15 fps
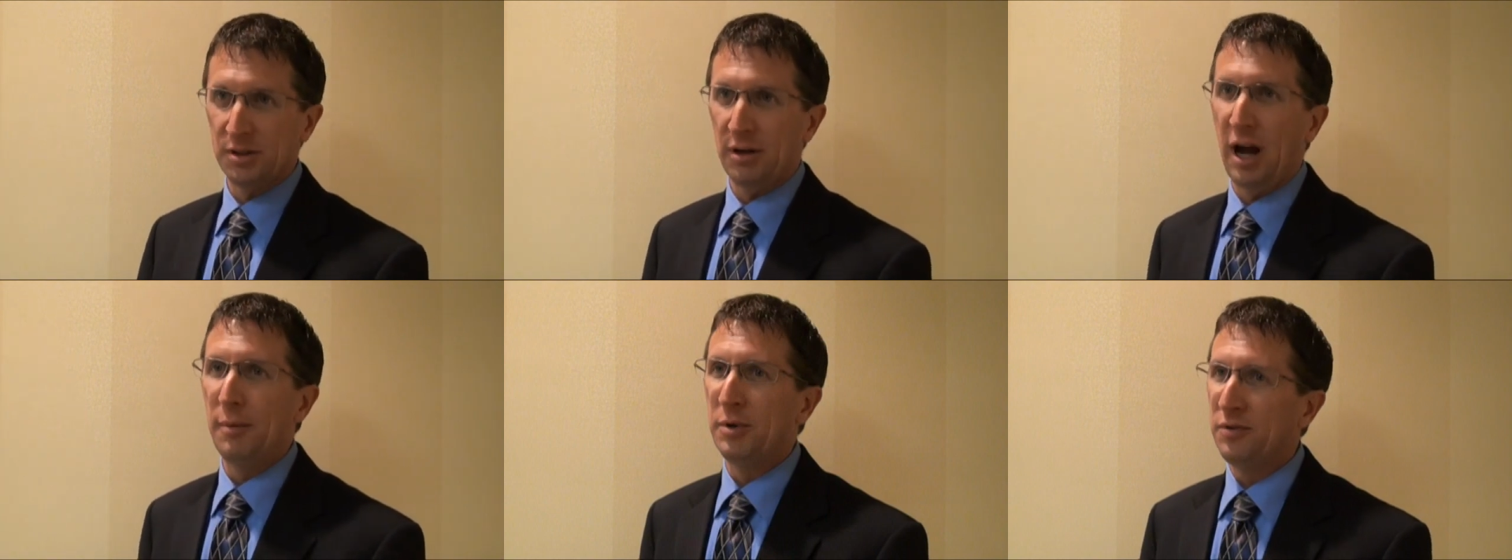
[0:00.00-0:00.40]

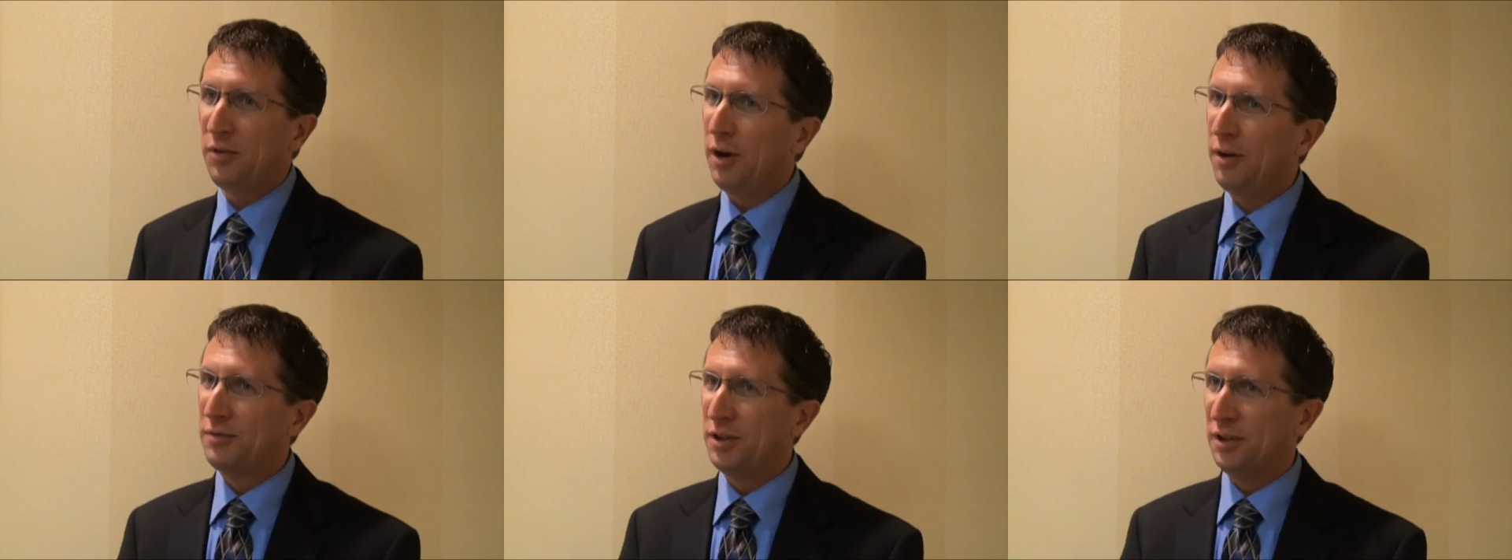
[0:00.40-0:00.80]
So I'm
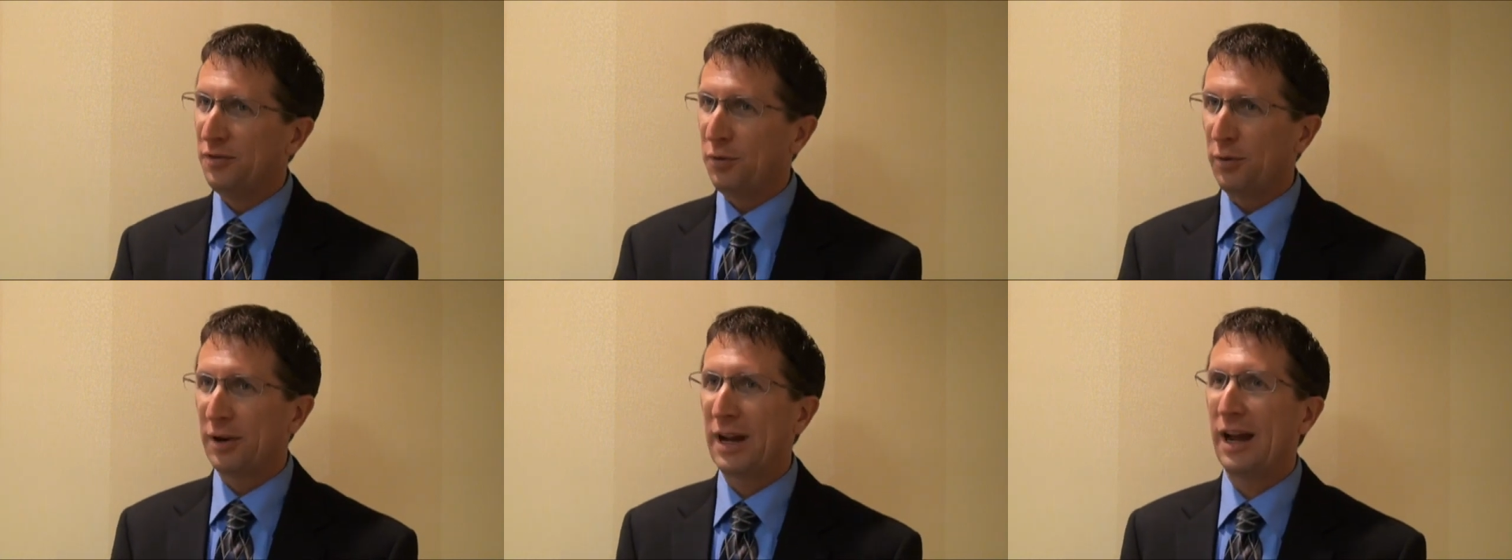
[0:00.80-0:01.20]
involved in the
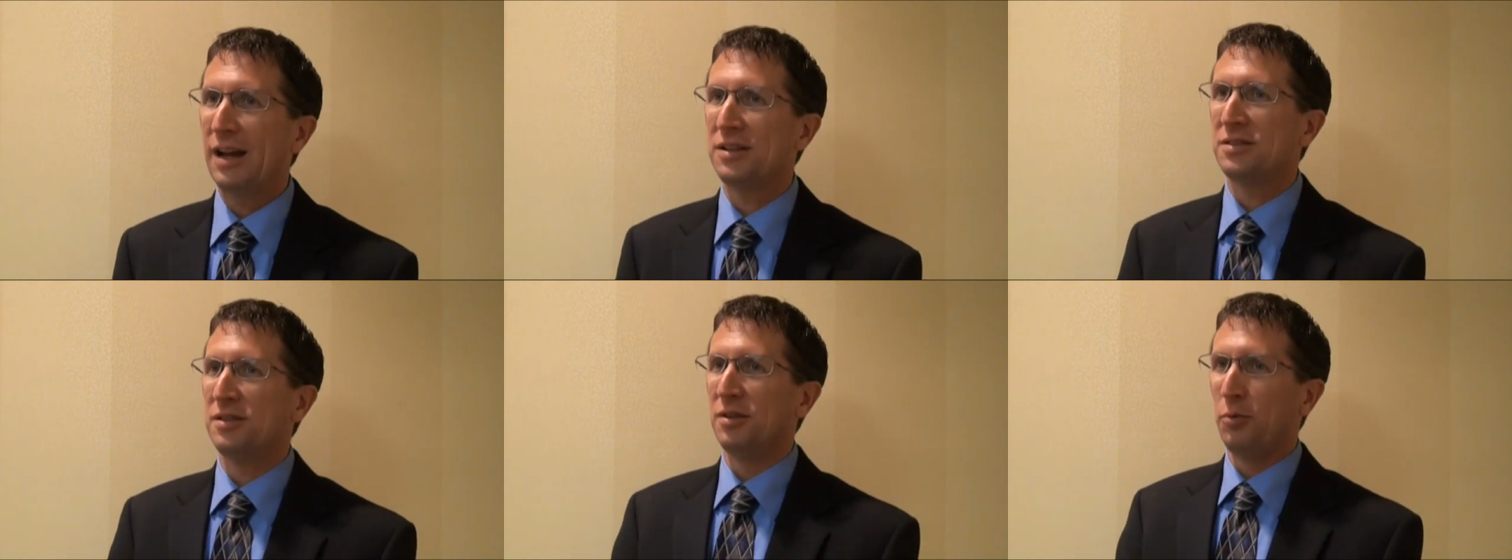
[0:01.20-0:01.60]

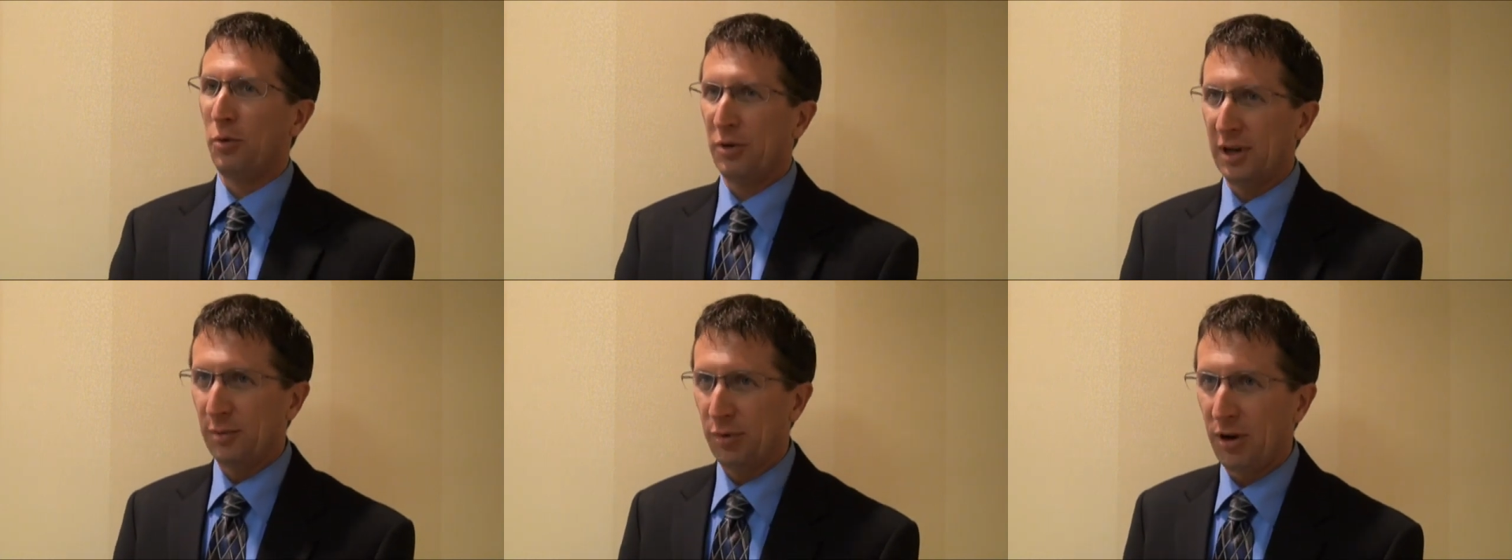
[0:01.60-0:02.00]
forecast and the
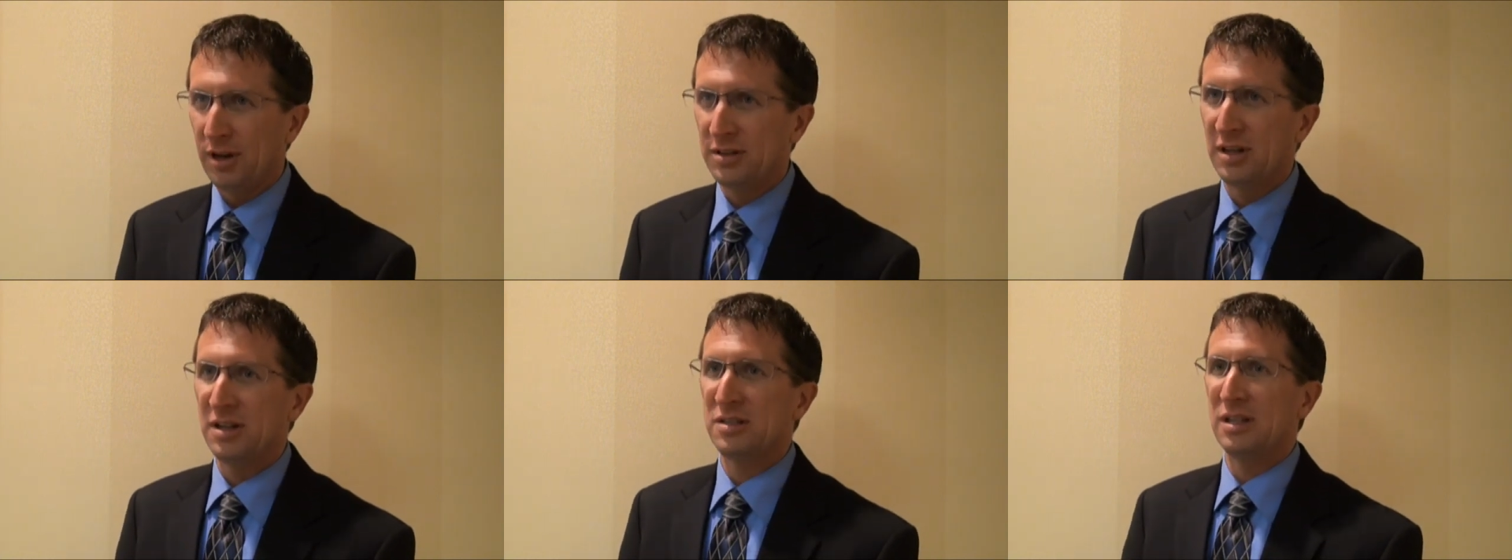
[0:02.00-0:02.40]
warning
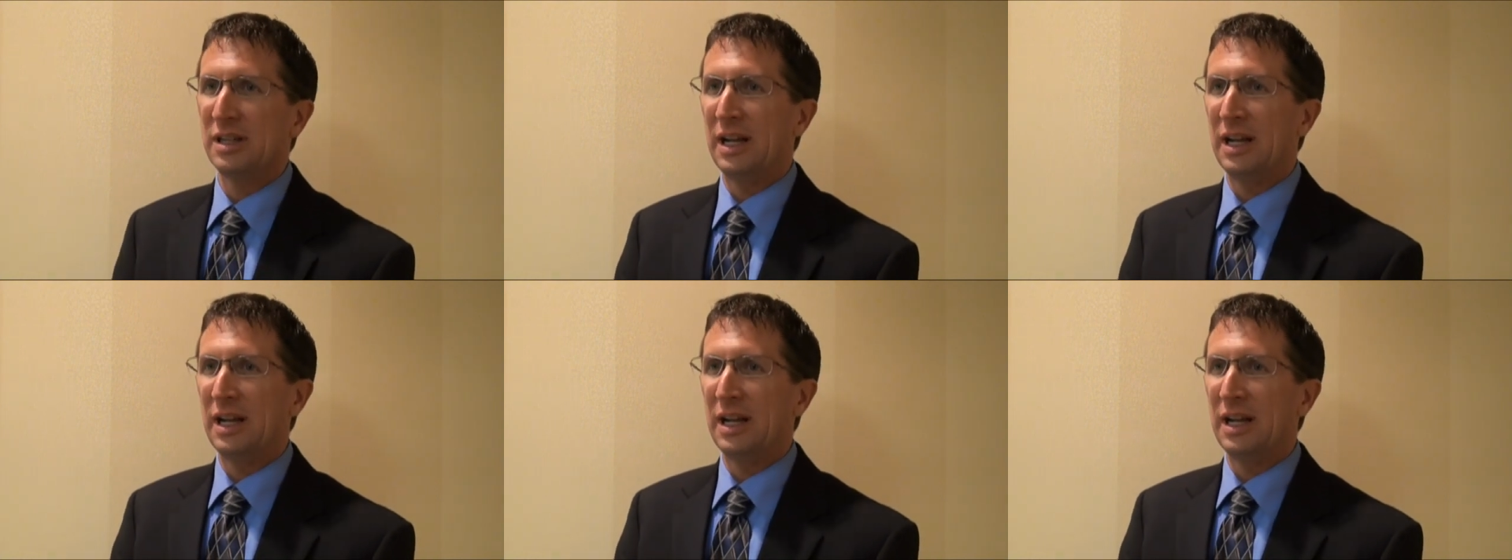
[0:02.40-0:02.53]
process